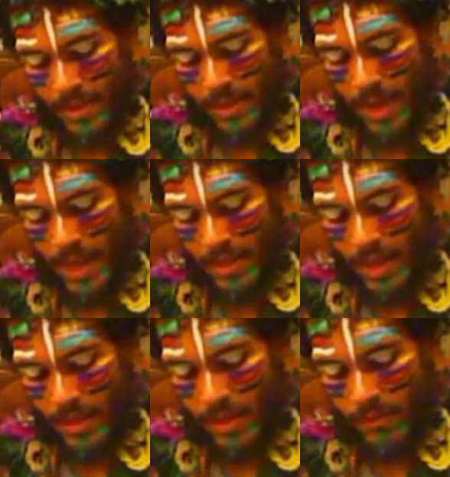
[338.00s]
the
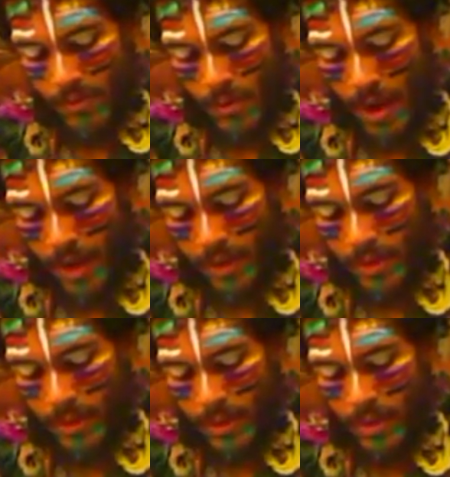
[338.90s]
digestive tract,
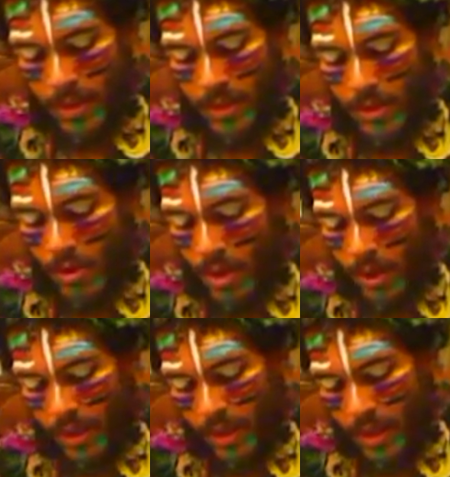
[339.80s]
the
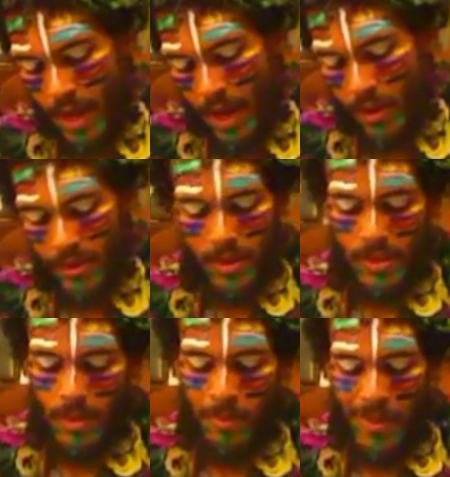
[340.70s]
uric canal
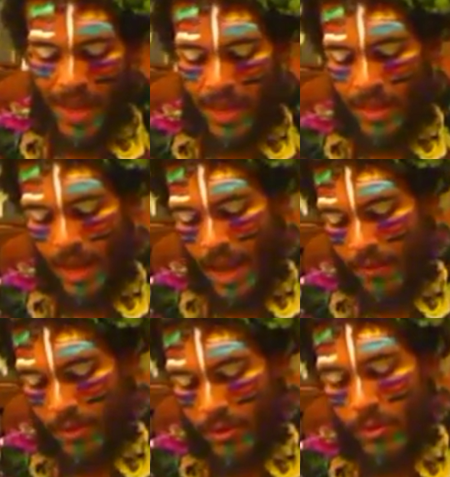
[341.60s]
is the main
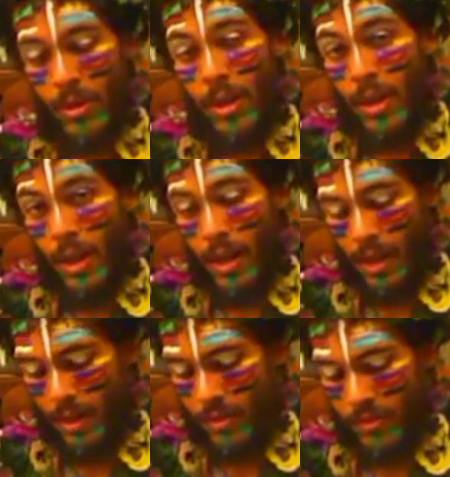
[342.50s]
avenue
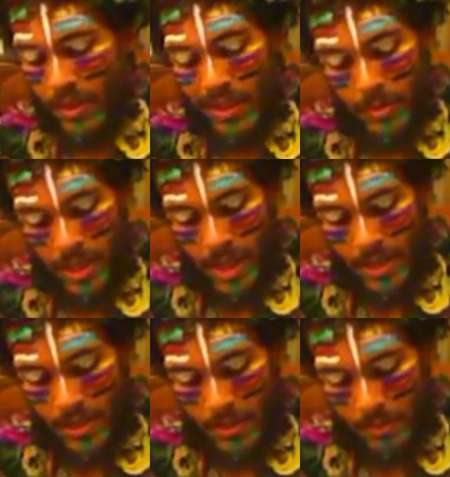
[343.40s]
of
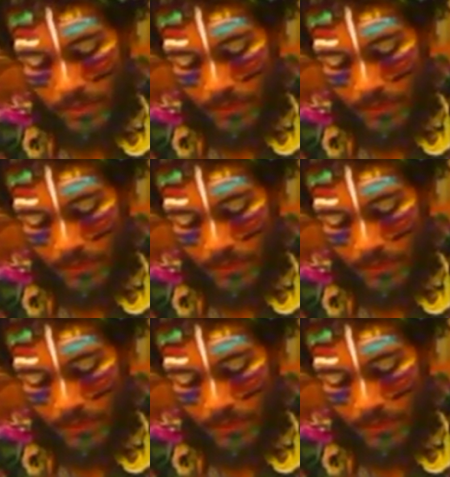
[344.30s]
elimination.